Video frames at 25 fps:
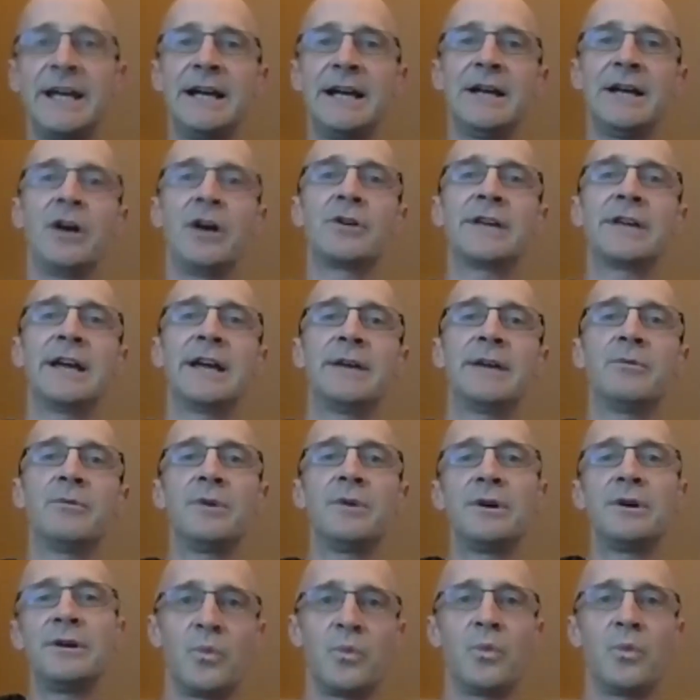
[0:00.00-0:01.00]
Okay.
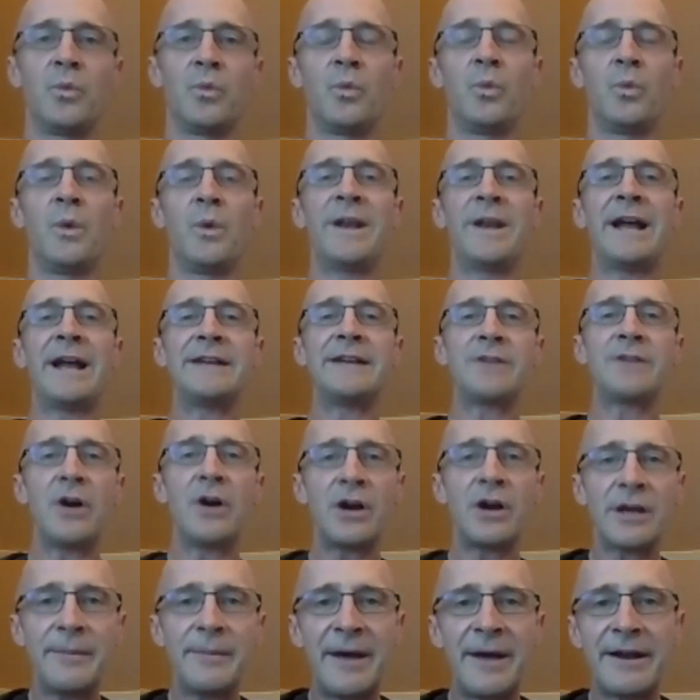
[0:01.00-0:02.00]
Well, when I
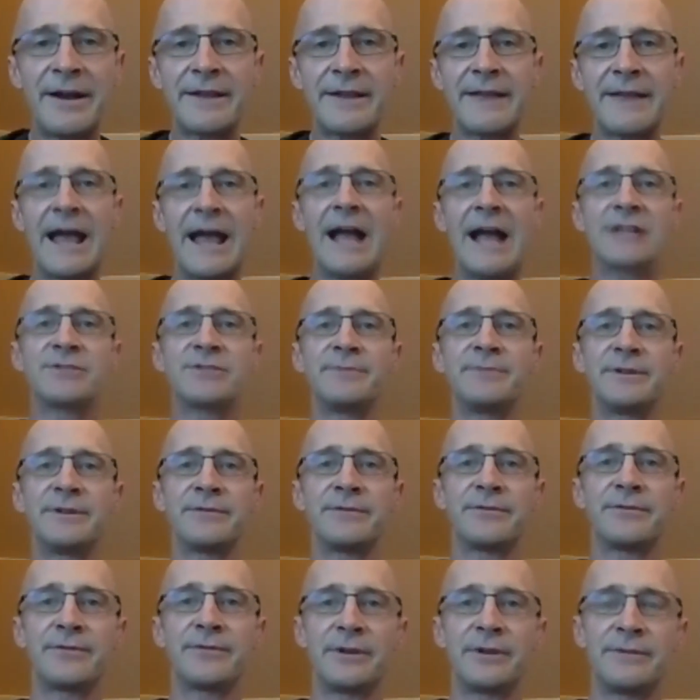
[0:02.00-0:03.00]
talk about attachment
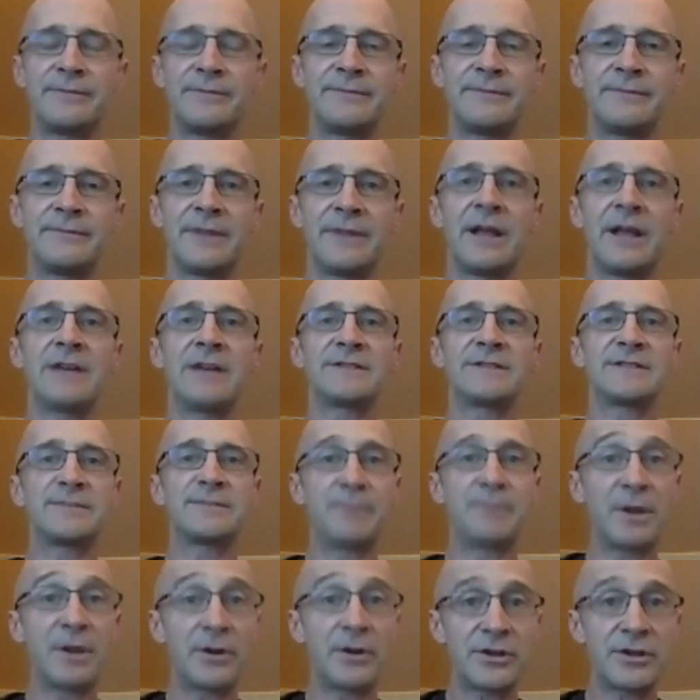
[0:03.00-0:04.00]
from a
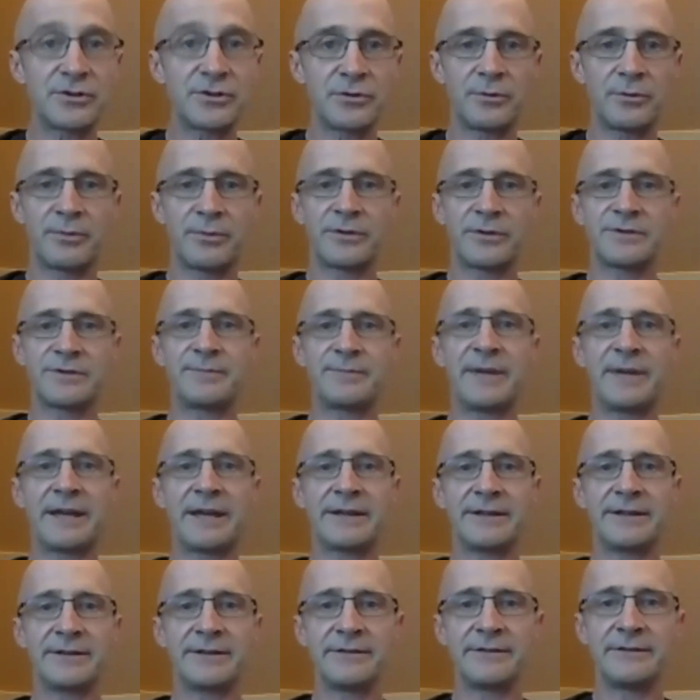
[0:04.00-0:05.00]
spiritual
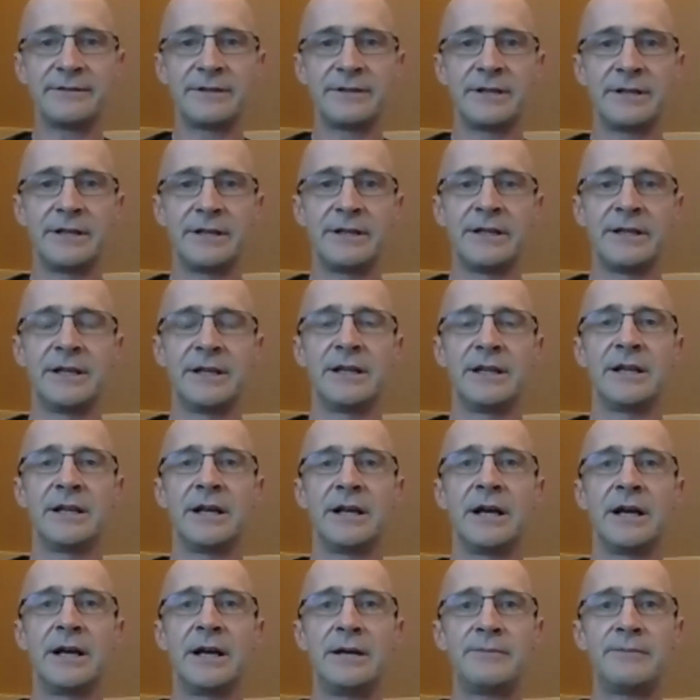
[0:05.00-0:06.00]
perspective,
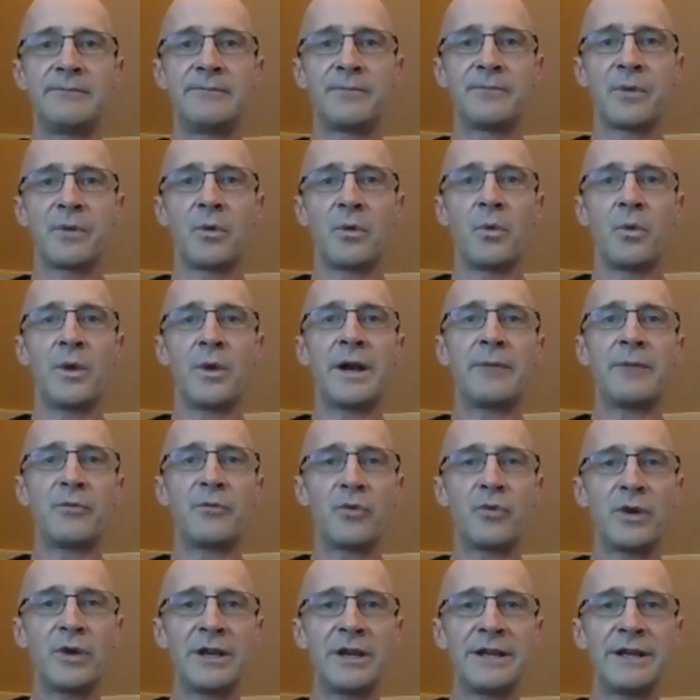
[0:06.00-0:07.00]
what I'm
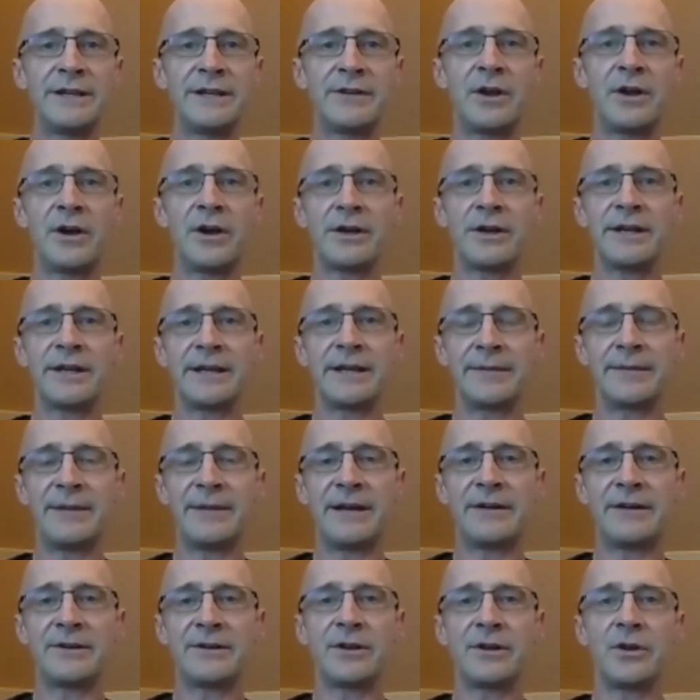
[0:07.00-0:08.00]
really talking
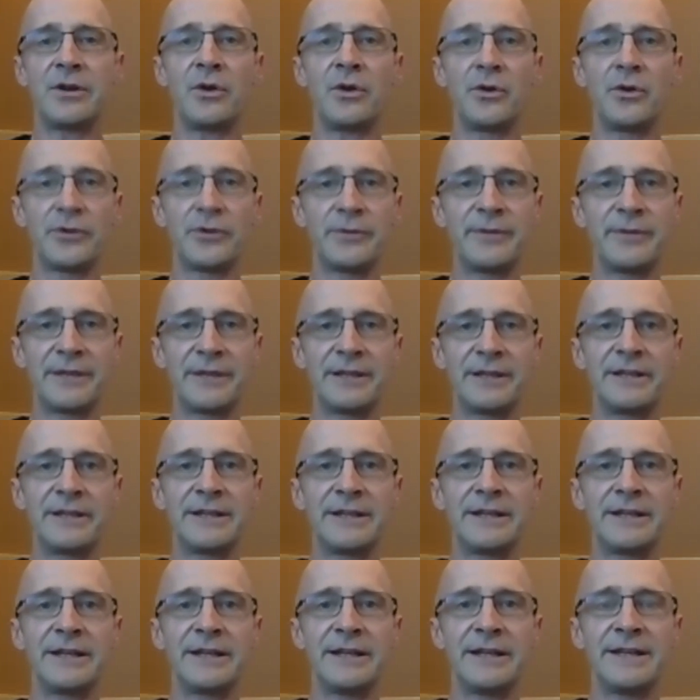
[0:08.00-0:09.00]
about
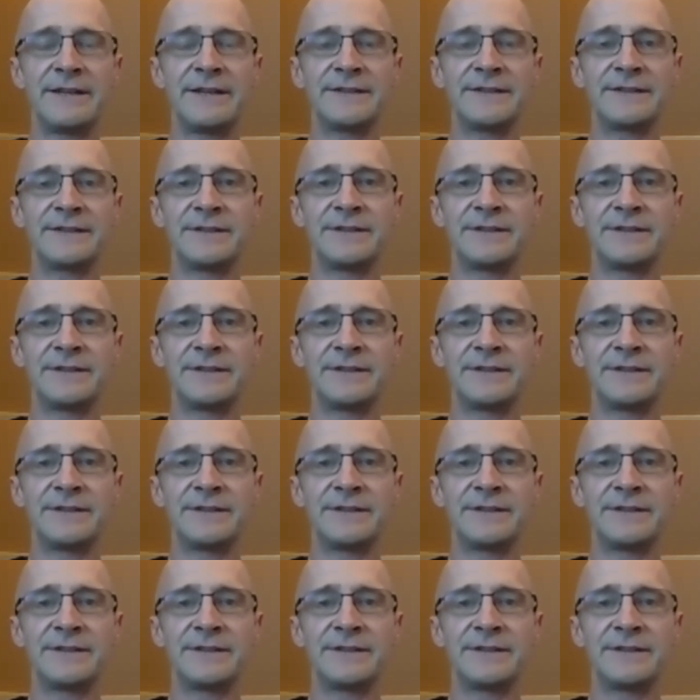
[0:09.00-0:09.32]
ultimately is